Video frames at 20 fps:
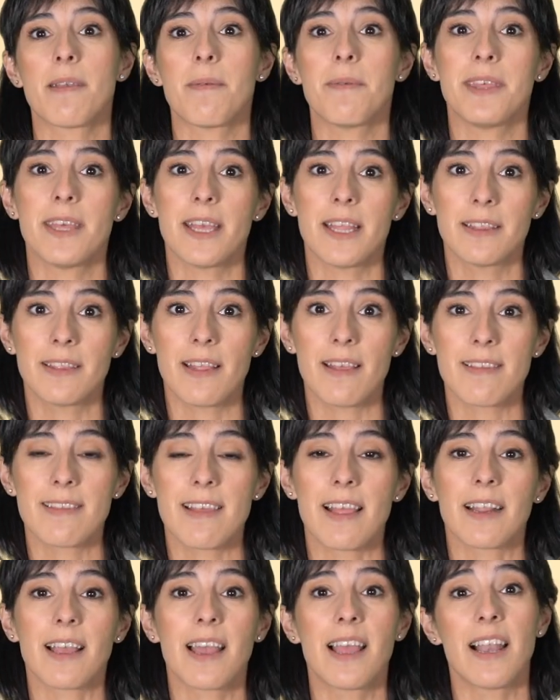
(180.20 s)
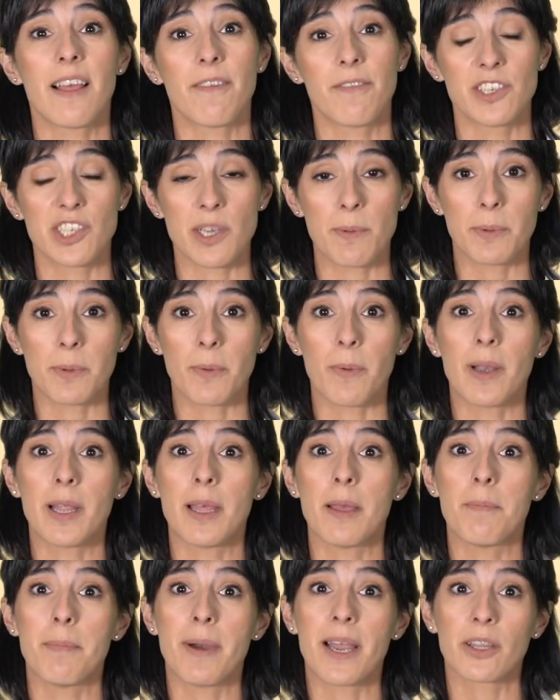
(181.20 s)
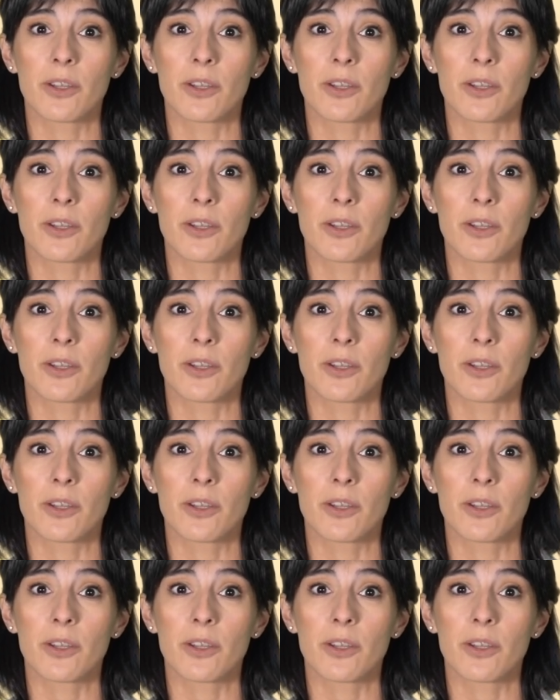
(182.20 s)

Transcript: sore close to the estimated date of